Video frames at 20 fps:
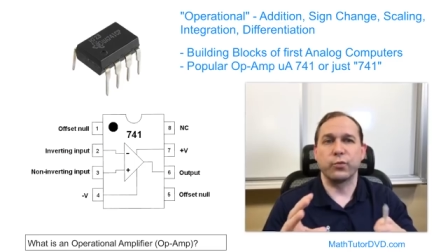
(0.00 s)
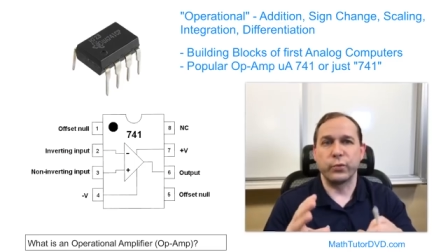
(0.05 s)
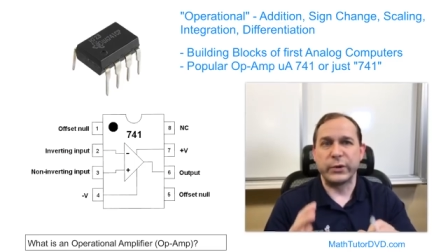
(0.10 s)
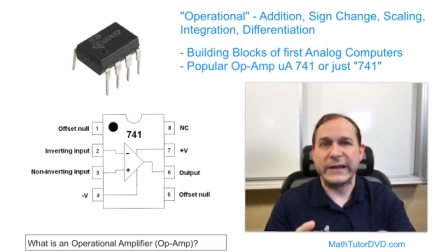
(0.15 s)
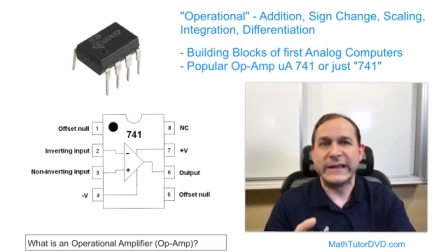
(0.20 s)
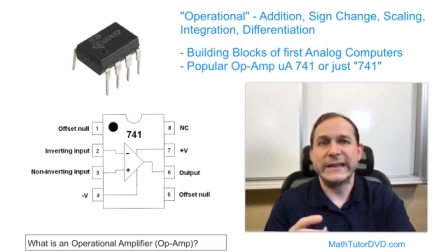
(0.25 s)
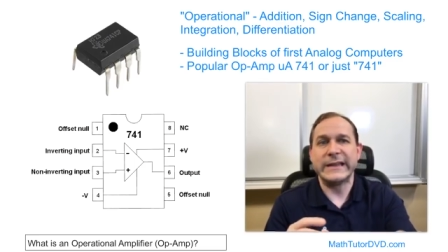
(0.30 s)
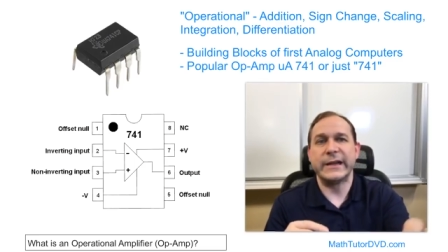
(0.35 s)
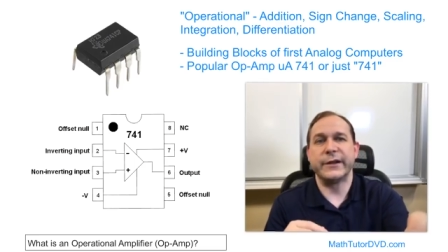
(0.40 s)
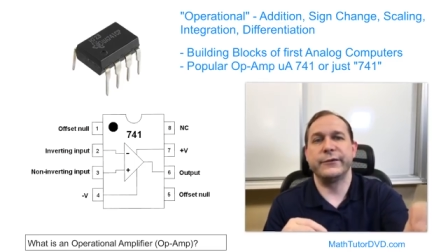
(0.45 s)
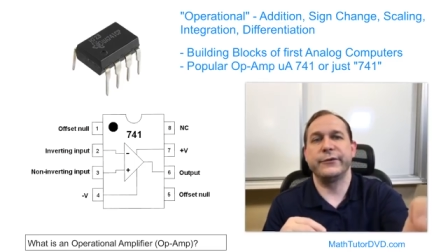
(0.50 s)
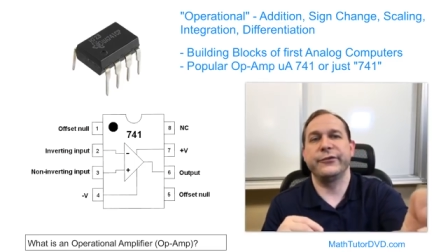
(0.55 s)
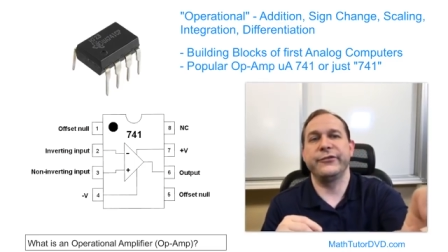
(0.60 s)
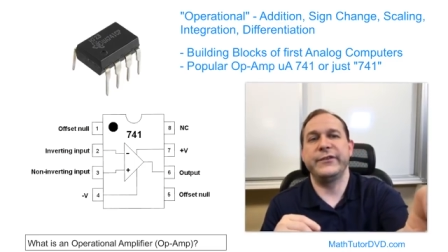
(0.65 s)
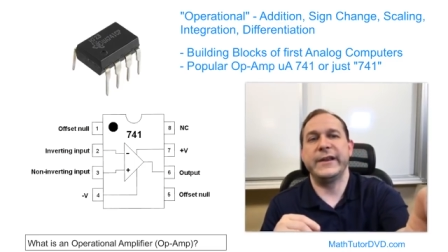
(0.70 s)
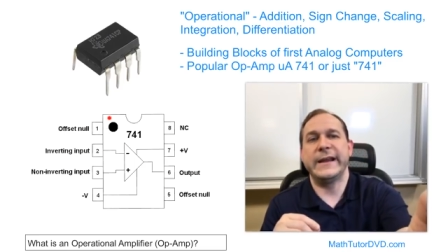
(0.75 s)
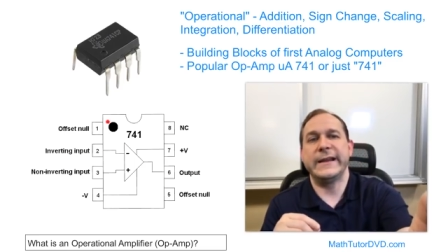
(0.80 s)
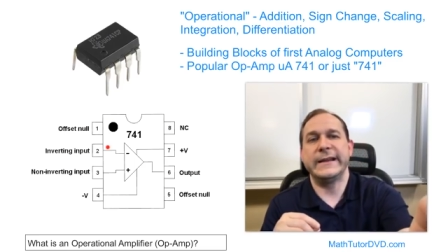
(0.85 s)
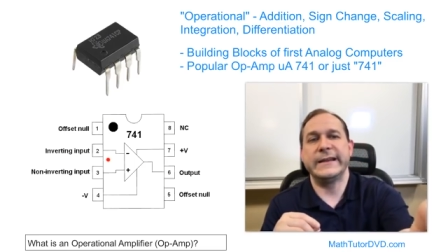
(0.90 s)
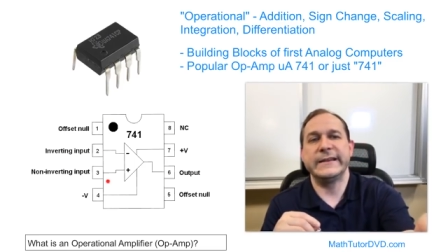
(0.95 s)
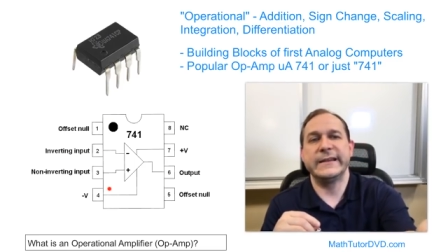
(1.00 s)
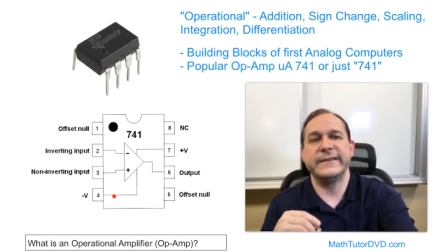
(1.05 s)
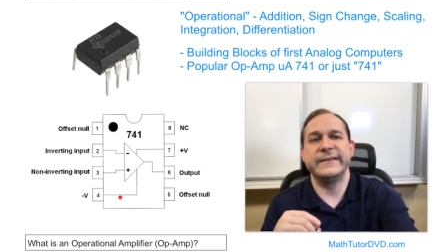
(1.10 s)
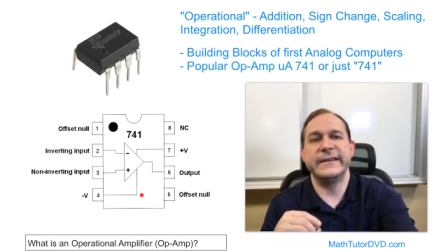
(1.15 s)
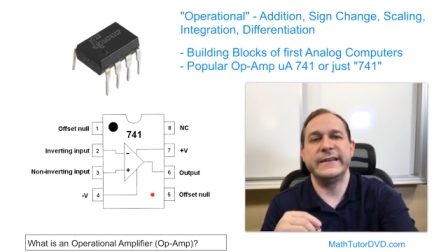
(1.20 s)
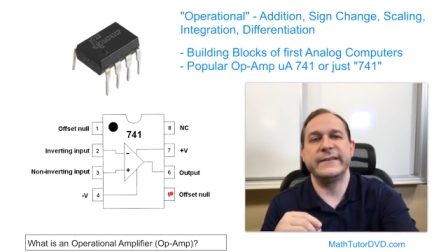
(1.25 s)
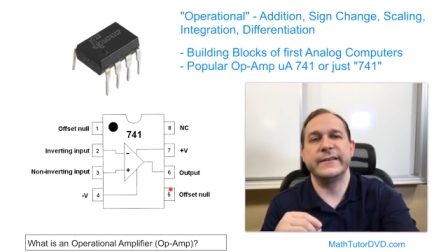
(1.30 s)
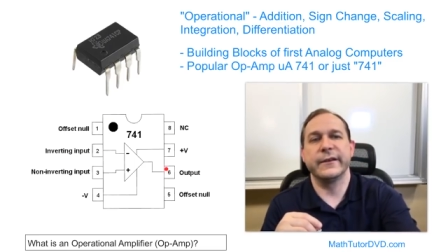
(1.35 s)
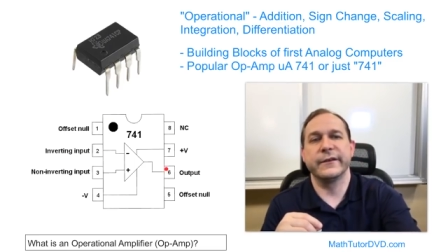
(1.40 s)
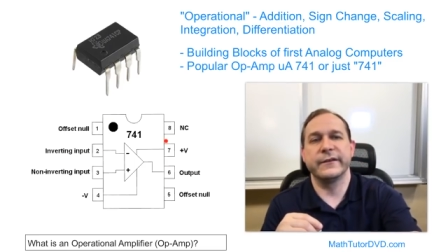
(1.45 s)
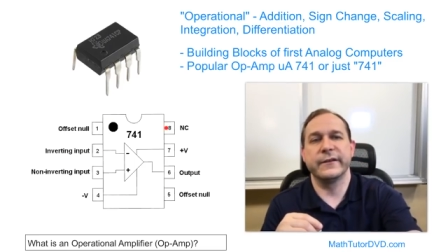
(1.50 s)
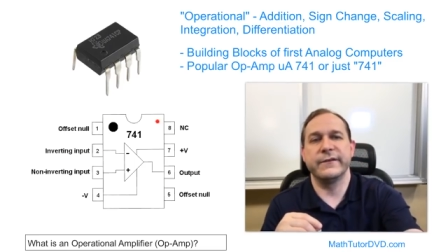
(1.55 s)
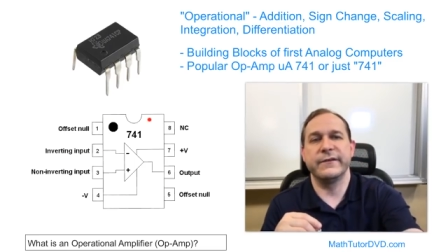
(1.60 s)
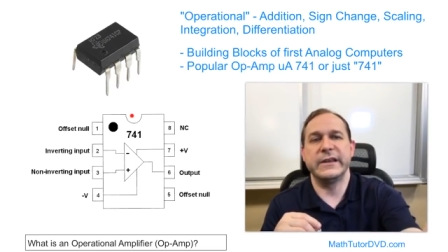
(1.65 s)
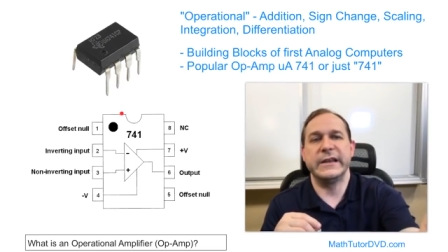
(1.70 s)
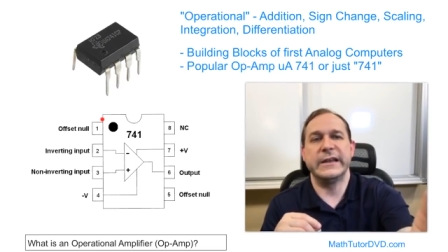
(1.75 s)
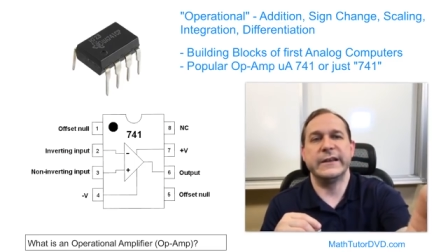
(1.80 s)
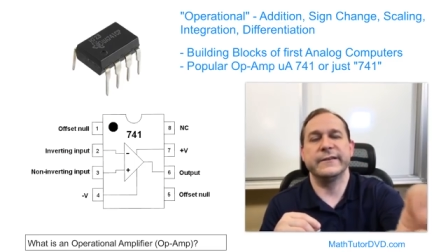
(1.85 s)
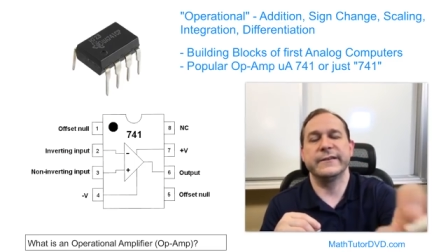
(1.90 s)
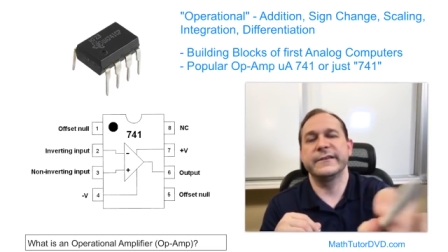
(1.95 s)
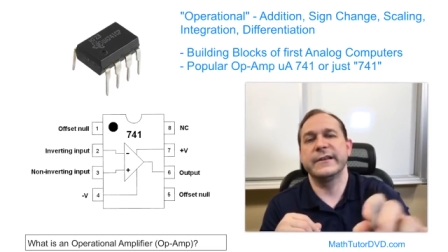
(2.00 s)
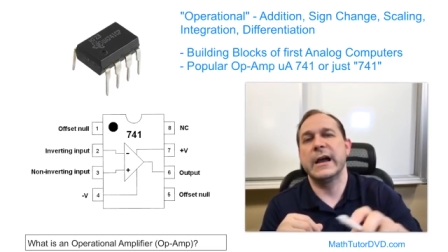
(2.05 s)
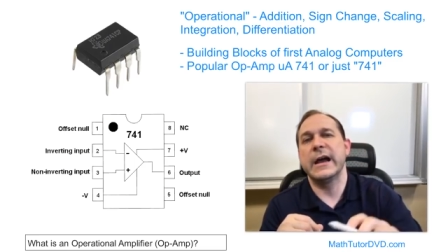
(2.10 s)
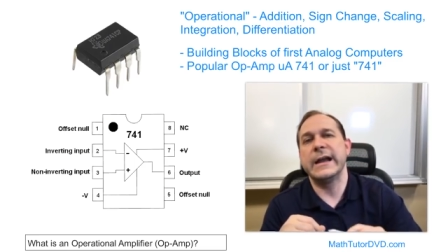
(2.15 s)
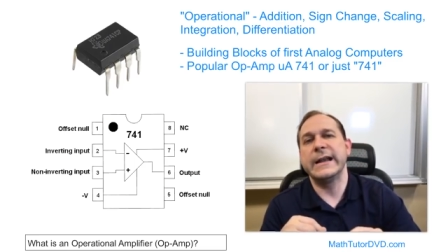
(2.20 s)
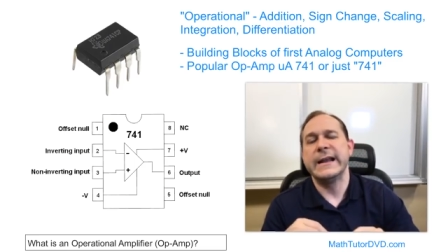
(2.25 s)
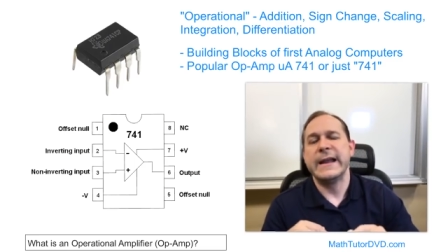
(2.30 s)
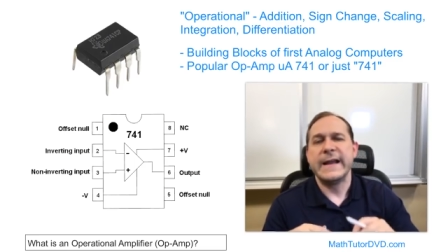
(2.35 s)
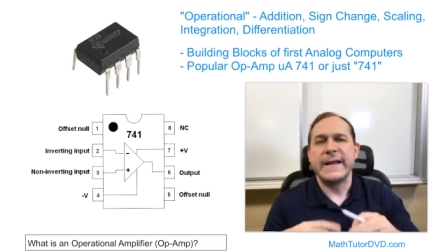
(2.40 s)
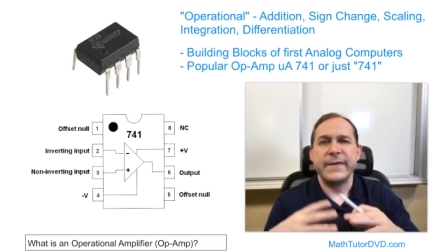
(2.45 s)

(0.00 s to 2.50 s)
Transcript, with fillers: really understanding the details of the inside.